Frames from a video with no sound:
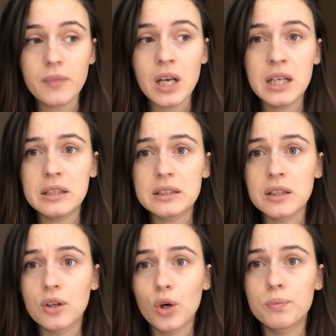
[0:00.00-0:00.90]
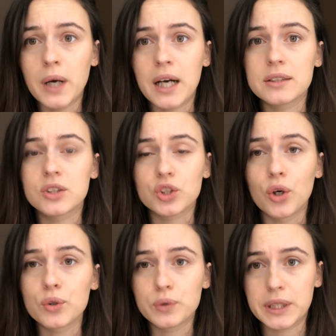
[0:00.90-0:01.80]
and it can go bad so
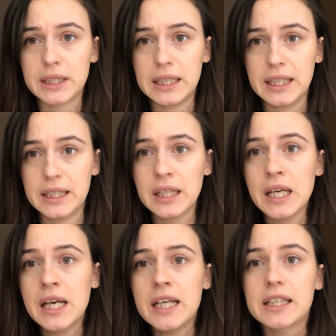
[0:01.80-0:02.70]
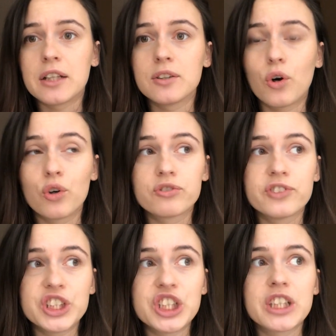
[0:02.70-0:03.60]
quickly. The
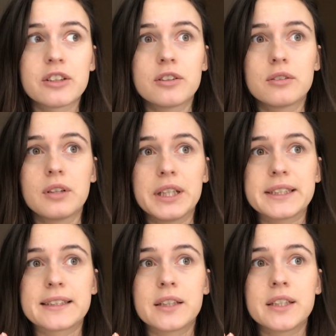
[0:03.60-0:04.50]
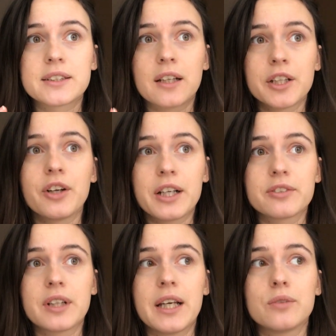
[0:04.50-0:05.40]
original
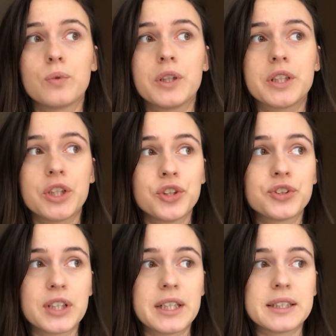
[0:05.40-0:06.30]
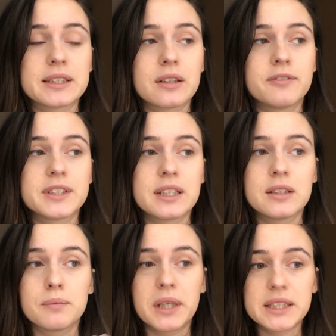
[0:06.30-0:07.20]
cyanoacrylate, where they use it, is obviously in
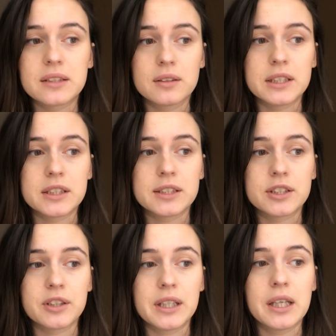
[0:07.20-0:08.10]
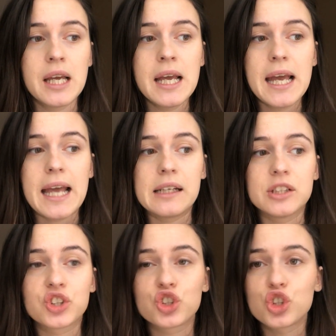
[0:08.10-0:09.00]
the medical industry, and
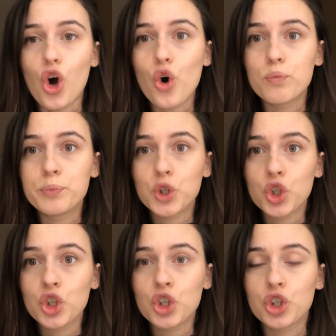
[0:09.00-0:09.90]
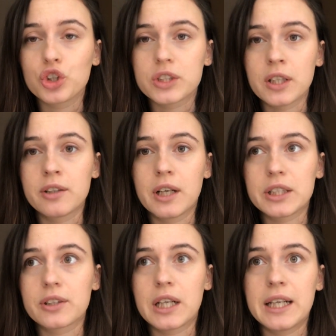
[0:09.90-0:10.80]
it's so pure
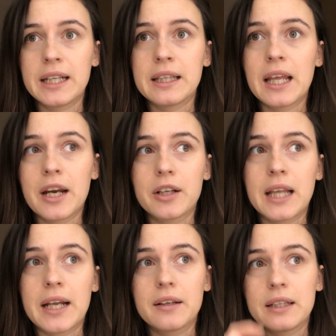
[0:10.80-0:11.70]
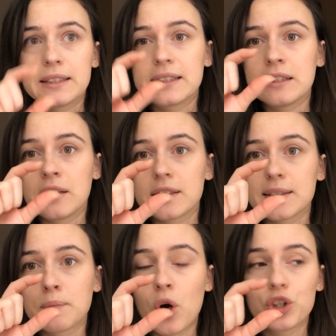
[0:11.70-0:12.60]
cyanoacrylate there that it's in a
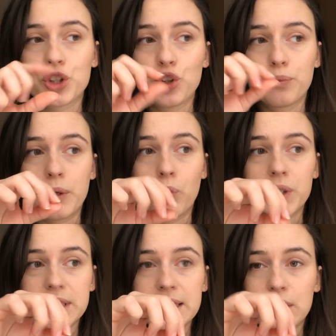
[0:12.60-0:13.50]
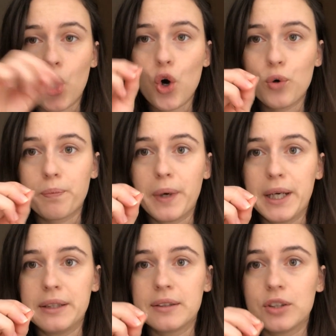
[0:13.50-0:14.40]
small tube, and once it's
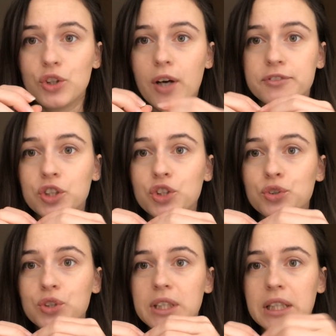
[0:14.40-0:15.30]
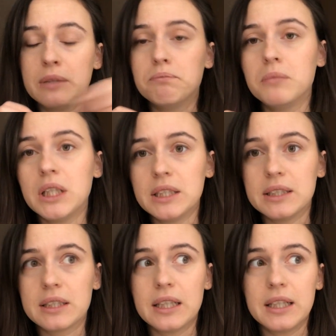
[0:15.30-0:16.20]
open, you have to use it
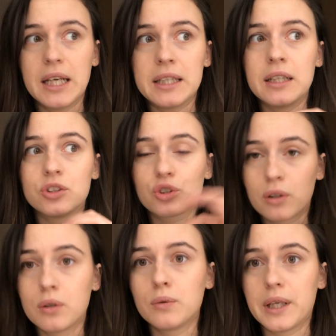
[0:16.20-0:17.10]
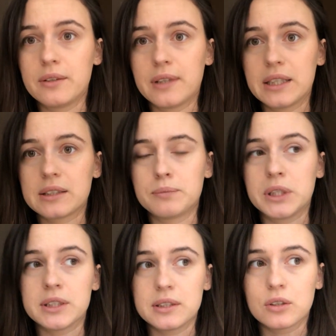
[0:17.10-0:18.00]
immediately and then throw away the rest
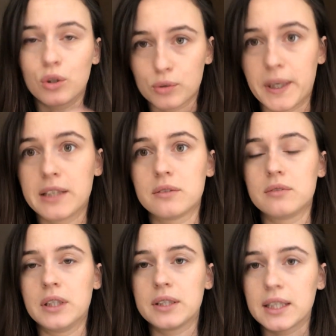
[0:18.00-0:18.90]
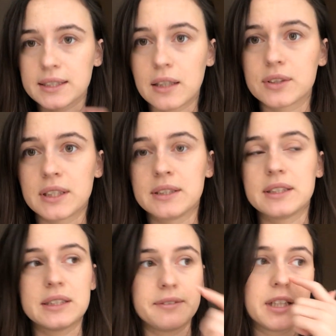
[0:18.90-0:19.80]
because it goes bad. Like, that's how
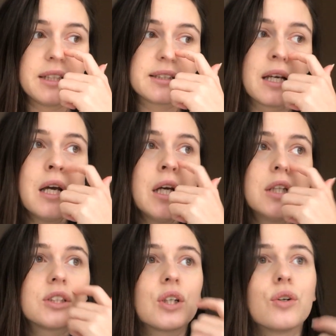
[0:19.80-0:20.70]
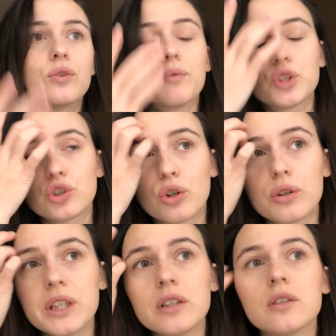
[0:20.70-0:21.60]
sensitive it is. So
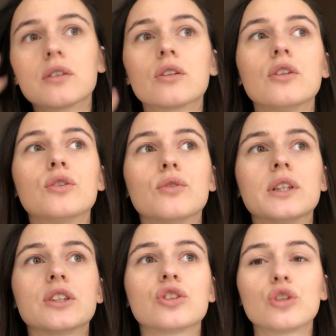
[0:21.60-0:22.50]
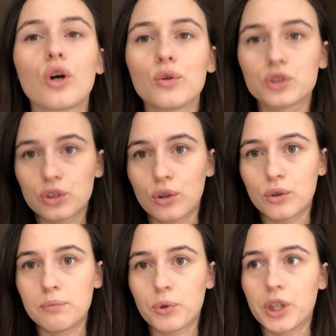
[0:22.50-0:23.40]
storing your glue is so
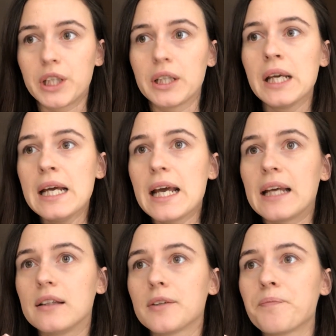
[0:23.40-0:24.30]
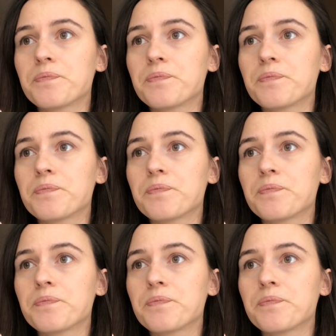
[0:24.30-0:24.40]
important, and